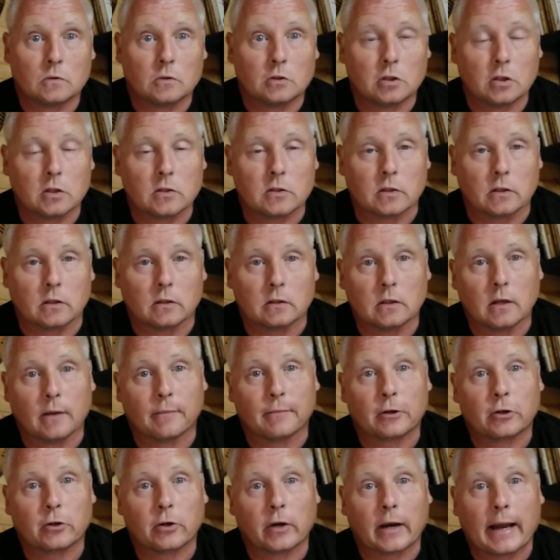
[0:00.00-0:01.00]
she's a
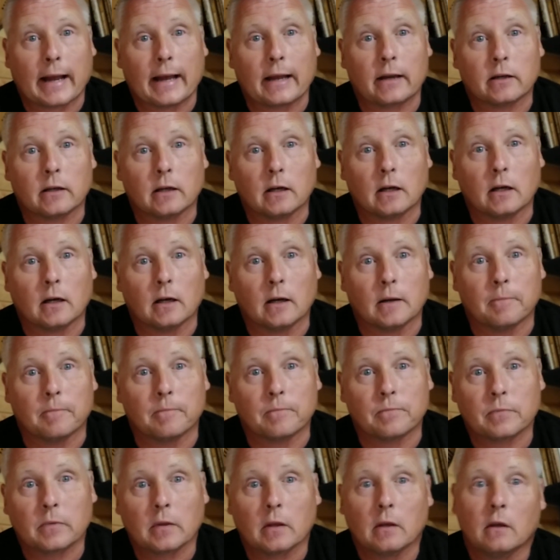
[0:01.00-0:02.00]
Democrat.
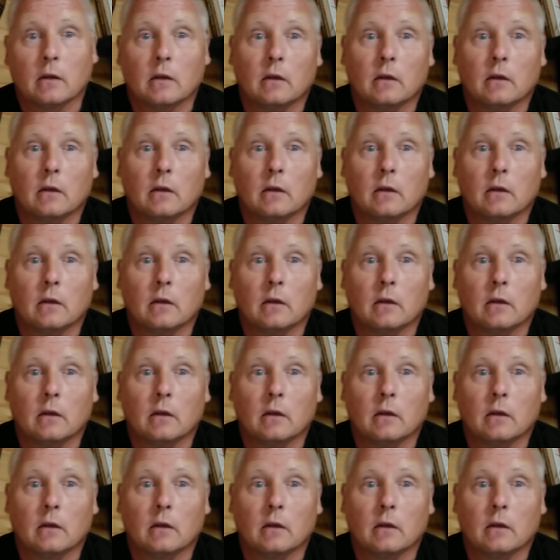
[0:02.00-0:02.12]
Um,